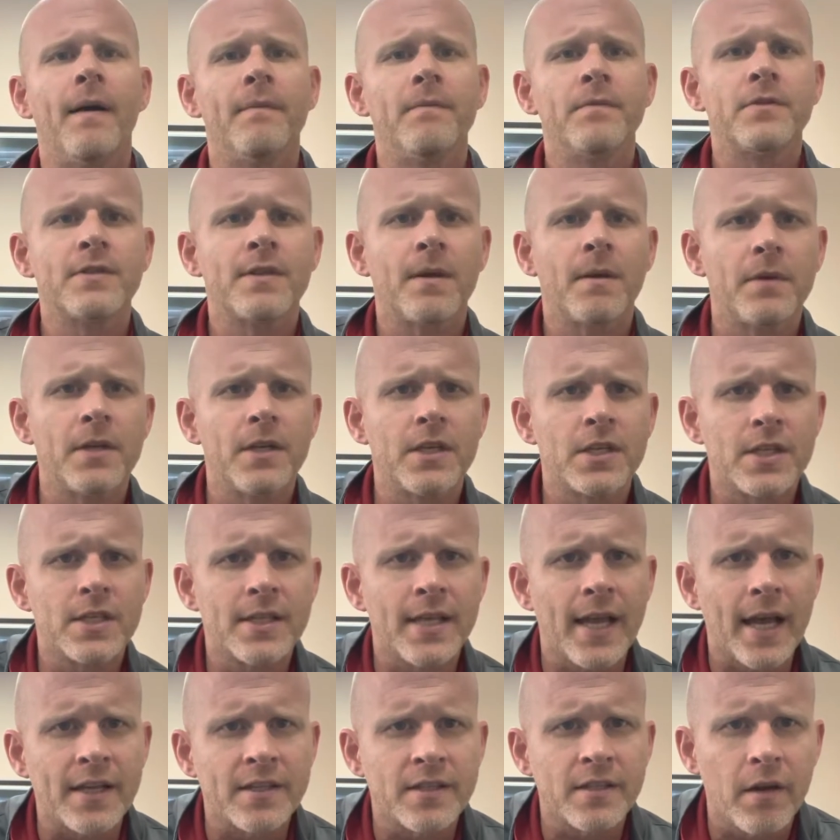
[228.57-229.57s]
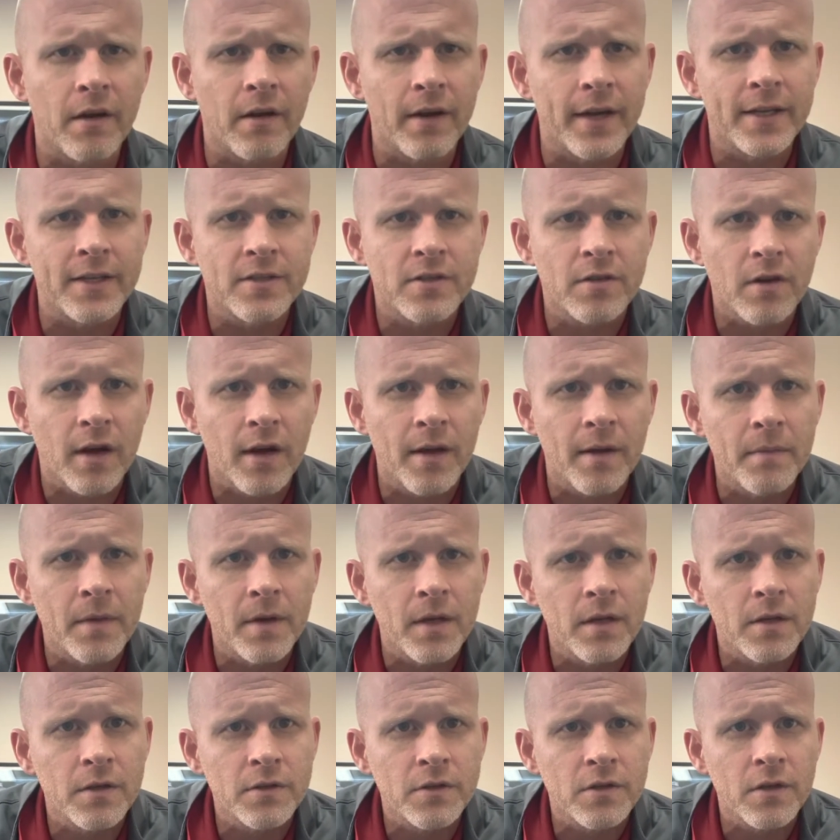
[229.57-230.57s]
Somebody just asked here on Instagram,
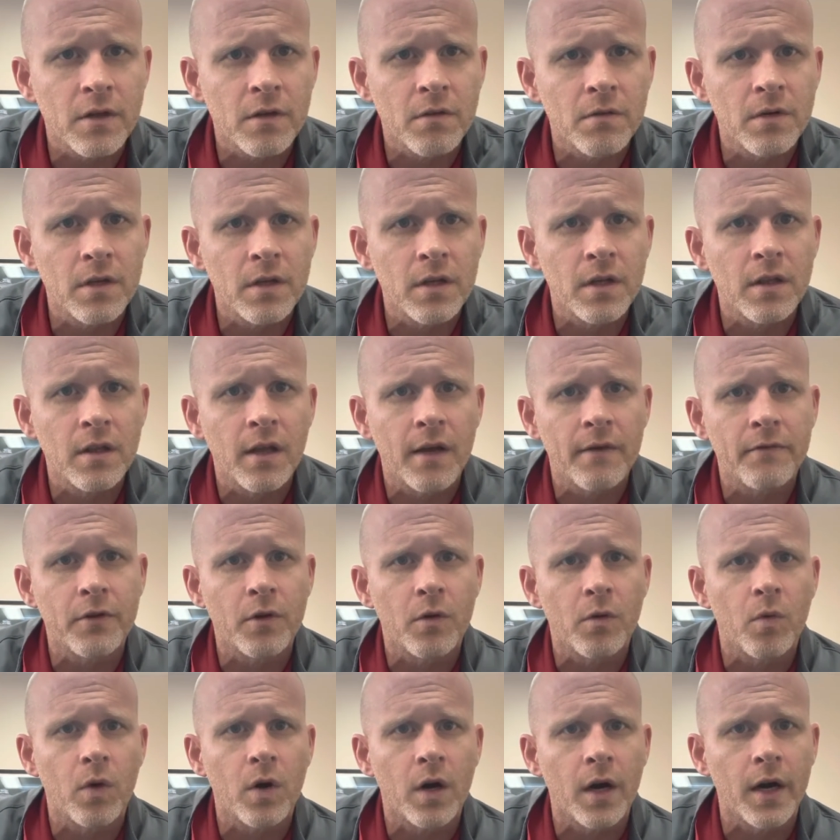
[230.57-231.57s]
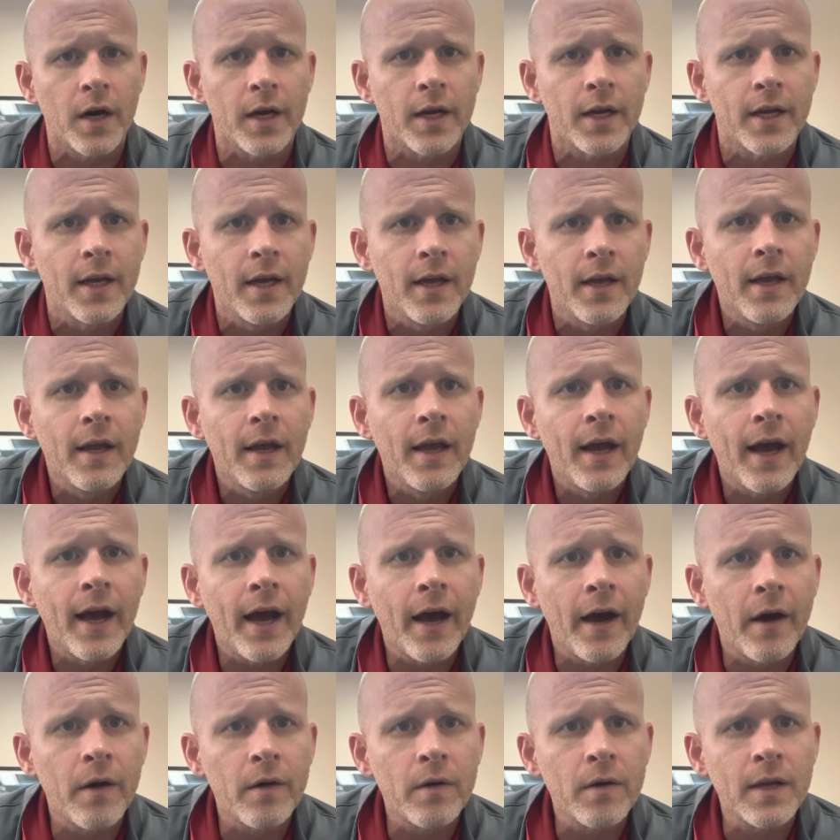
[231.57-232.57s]
hello sir, really love your work.
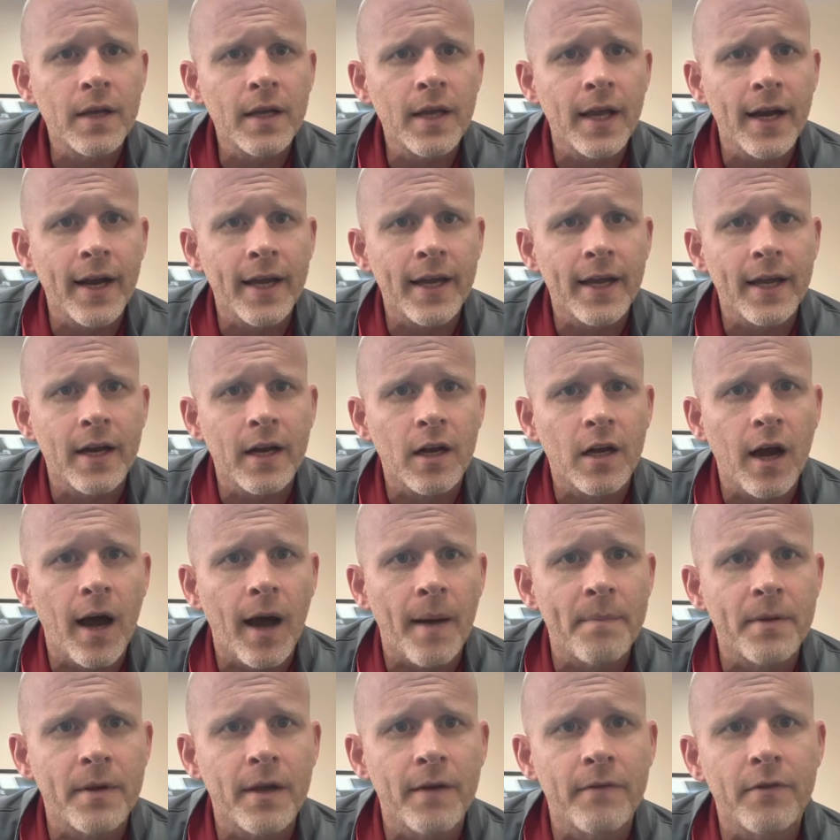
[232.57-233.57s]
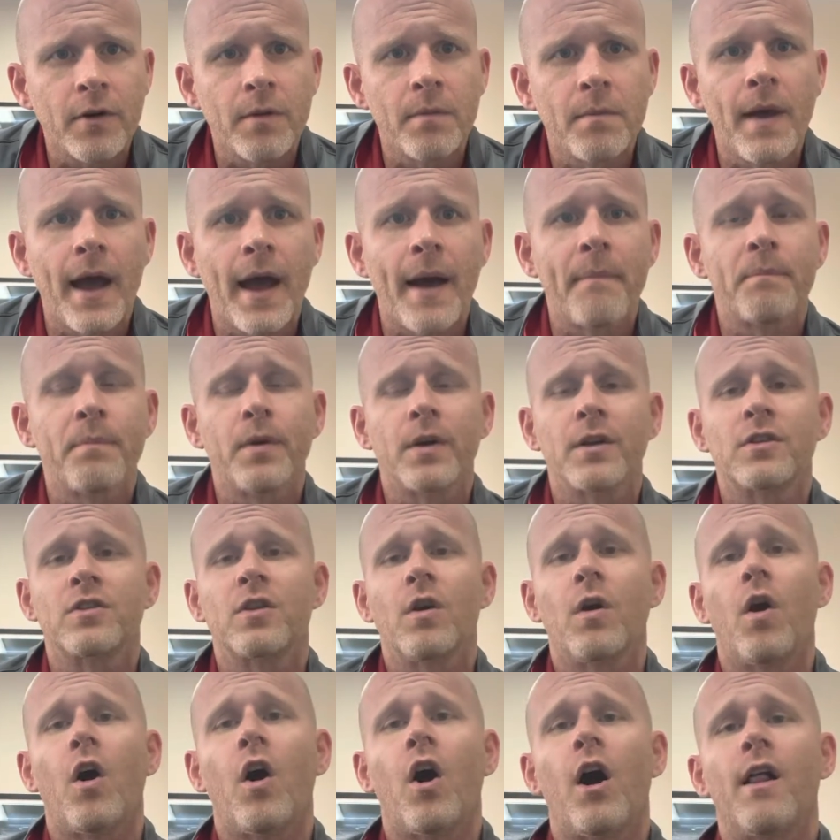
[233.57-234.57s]
How can I get a copy of your map book?
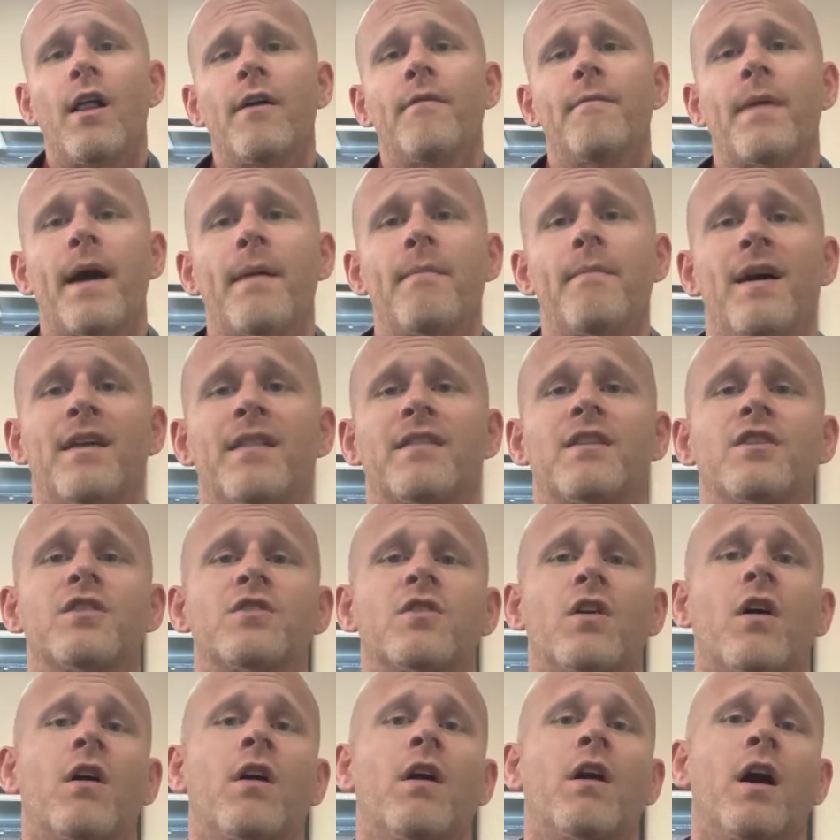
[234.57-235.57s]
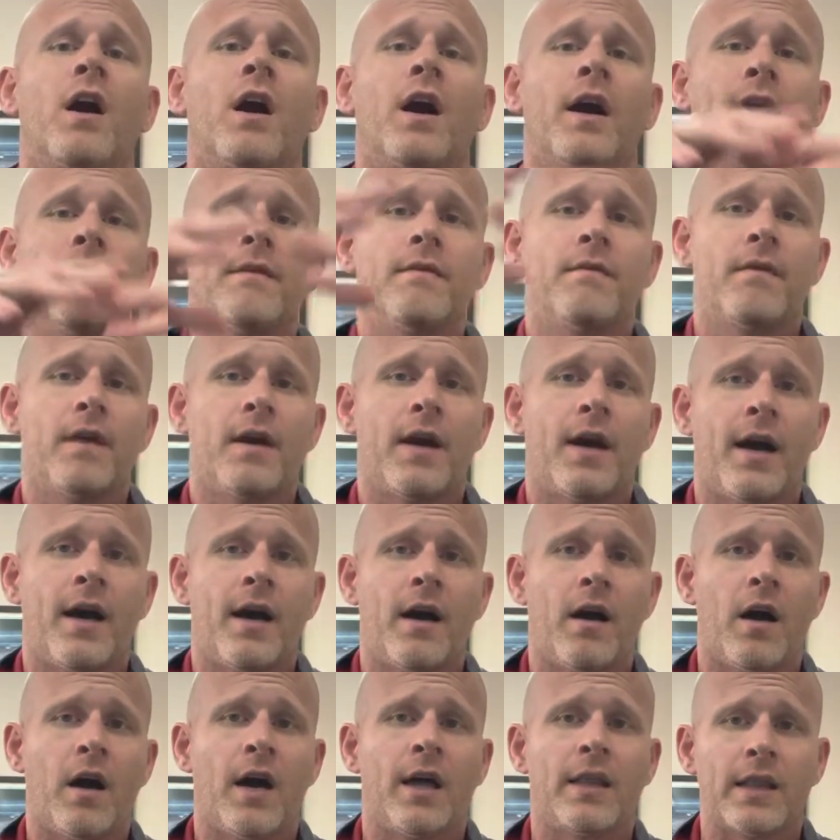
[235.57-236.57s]
So all of my methods are on
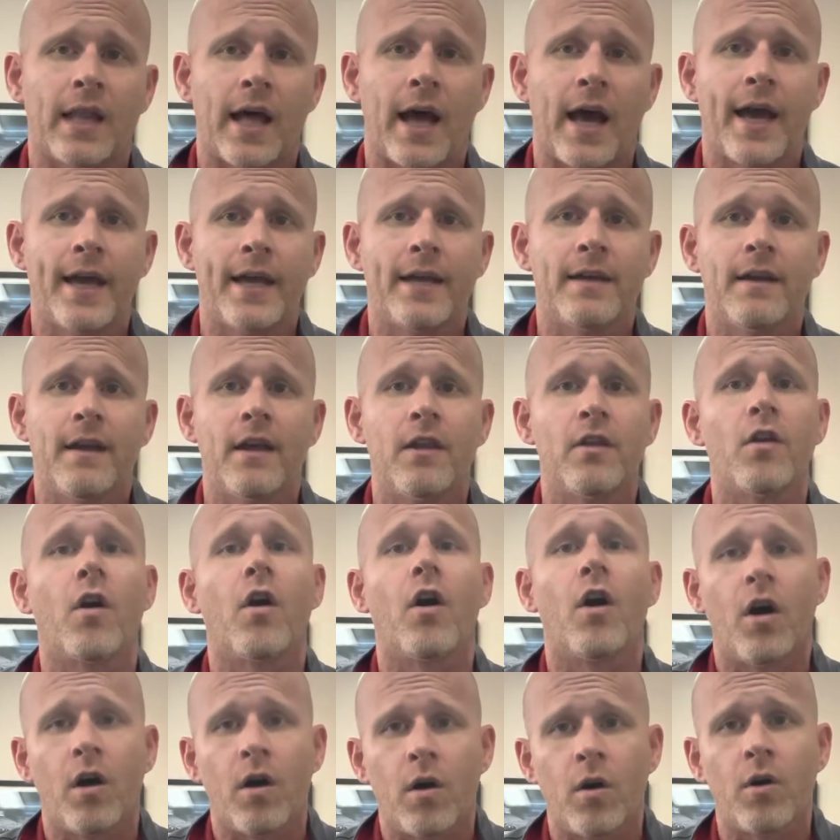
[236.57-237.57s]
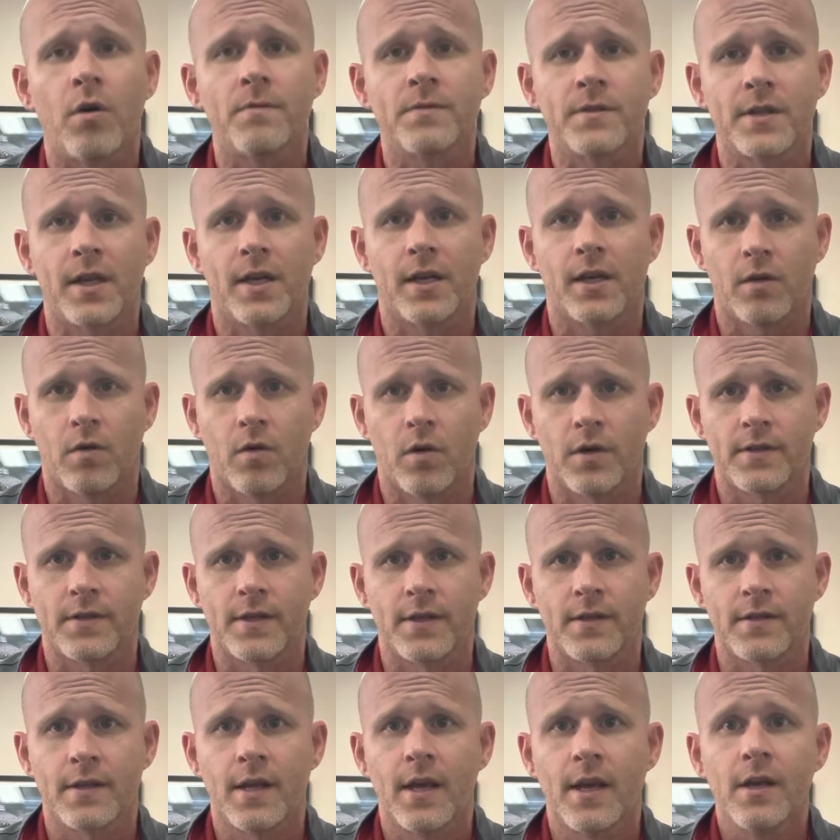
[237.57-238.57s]
online, and they're all home study
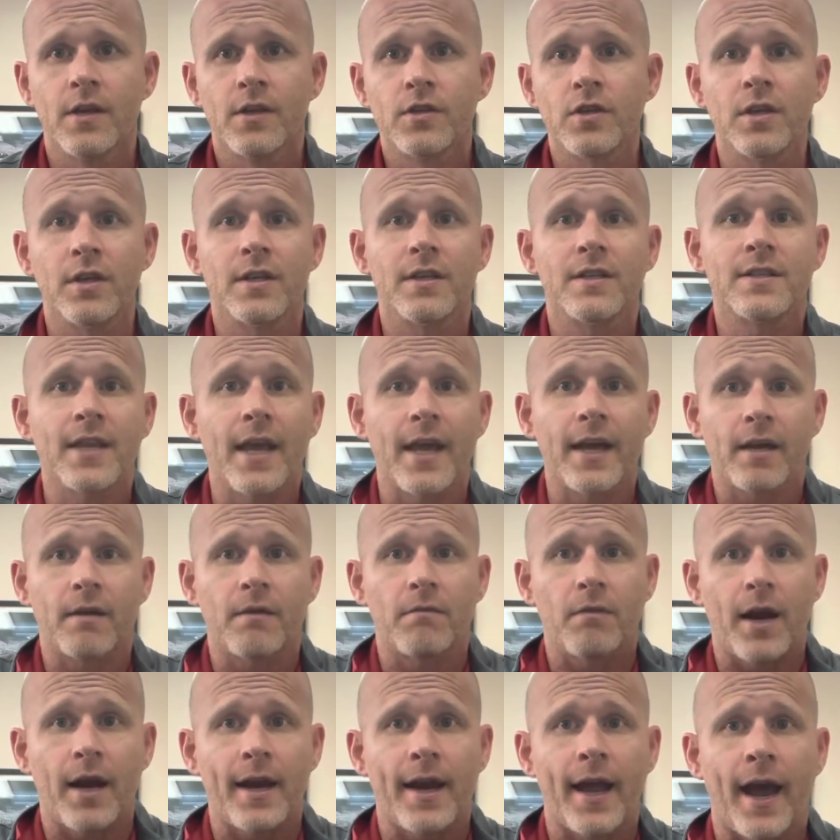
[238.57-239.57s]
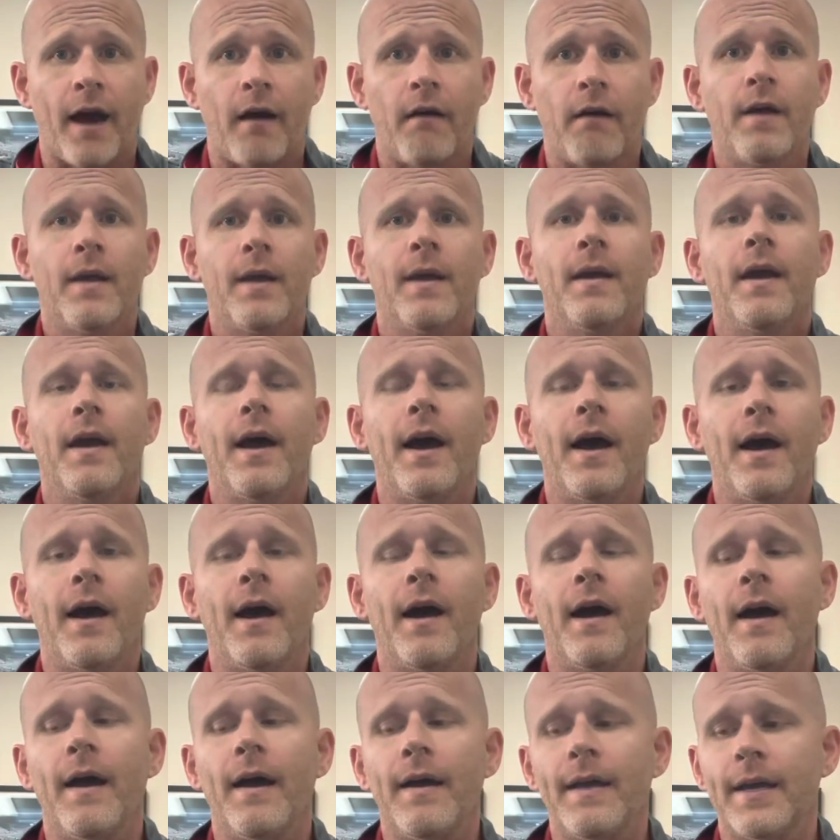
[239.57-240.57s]
courses. So you can take them right now.
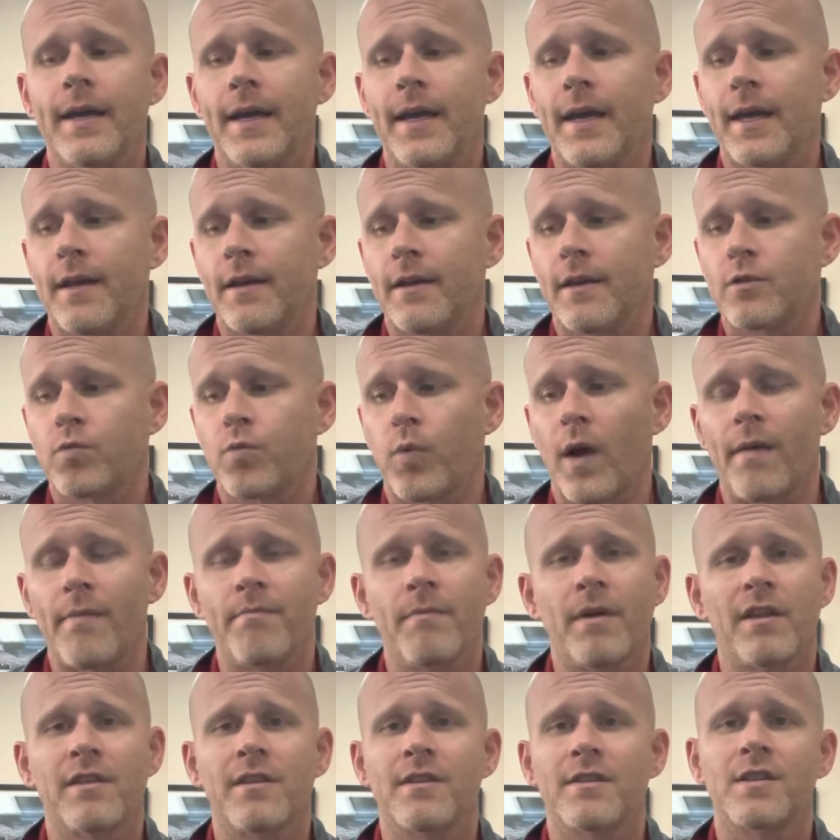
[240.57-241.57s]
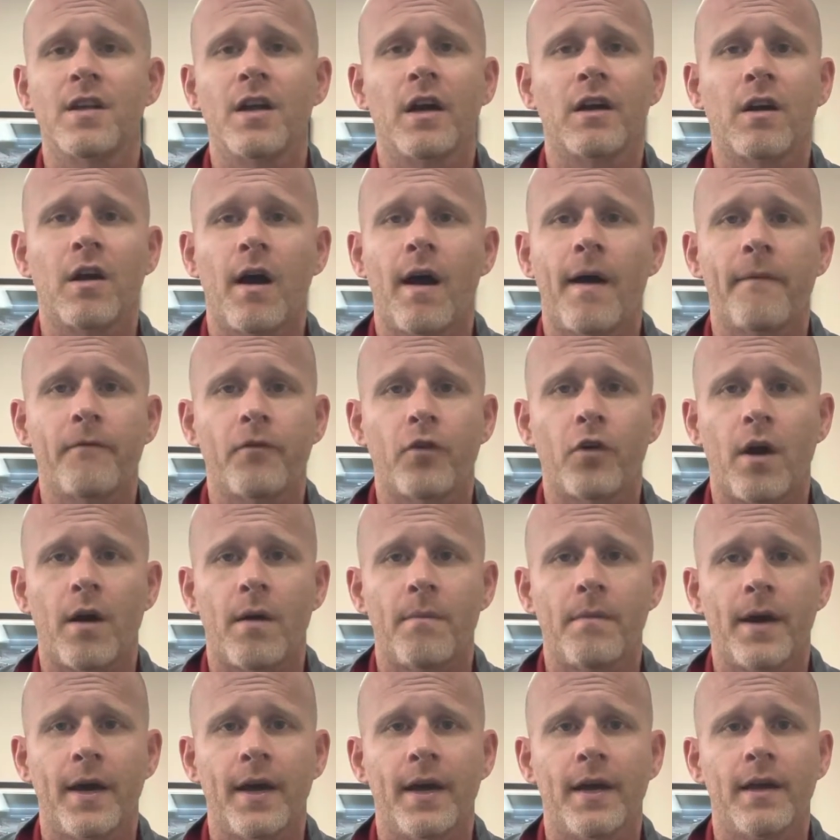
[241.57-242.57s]
And it's wheltonmethods.com for
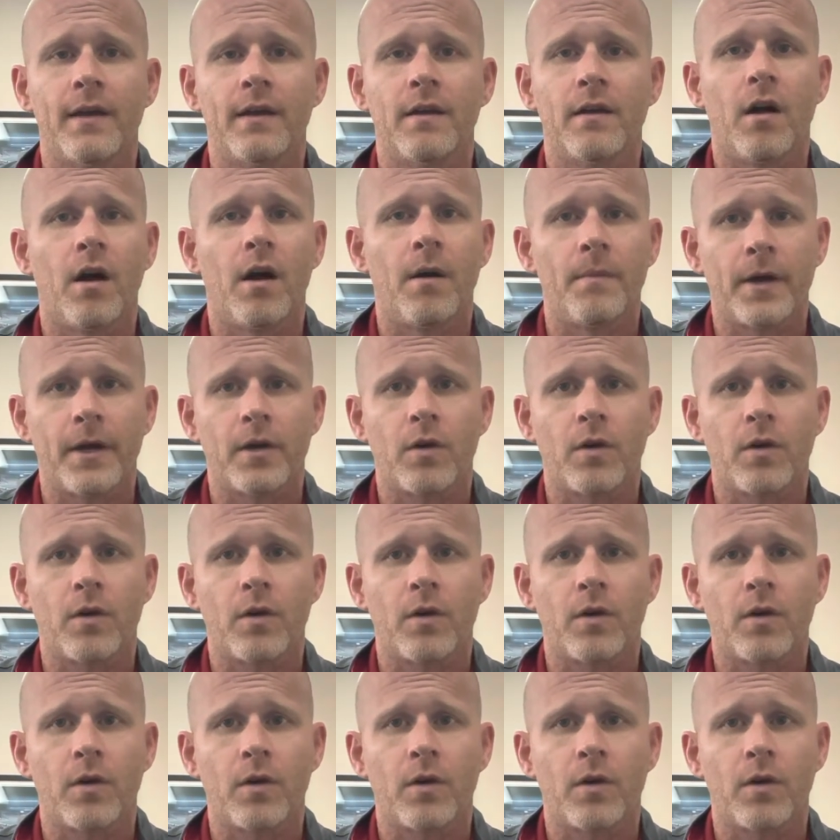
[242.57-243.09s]
all my